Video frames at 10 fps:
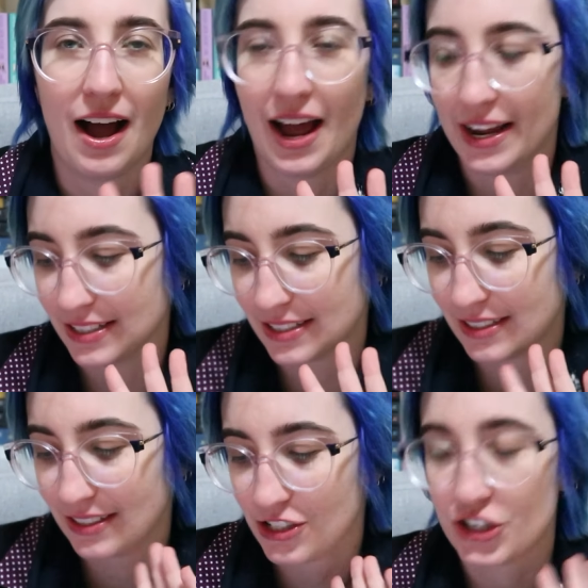and
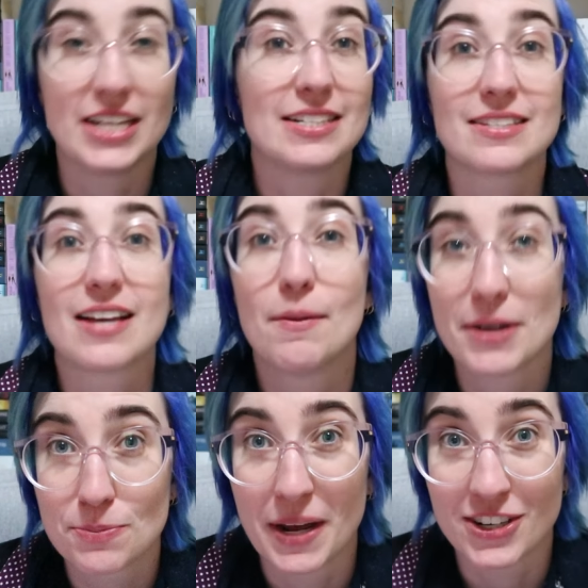G does a
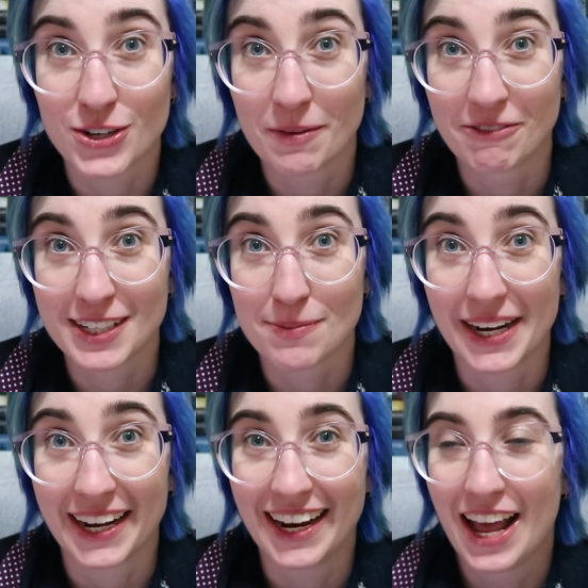much better job of
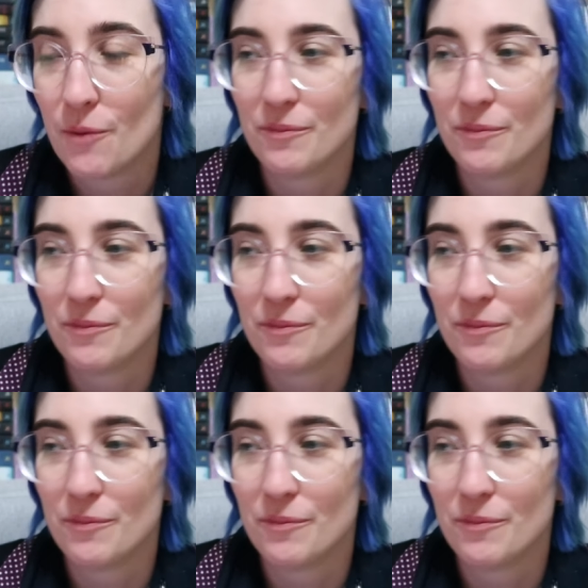explaining it,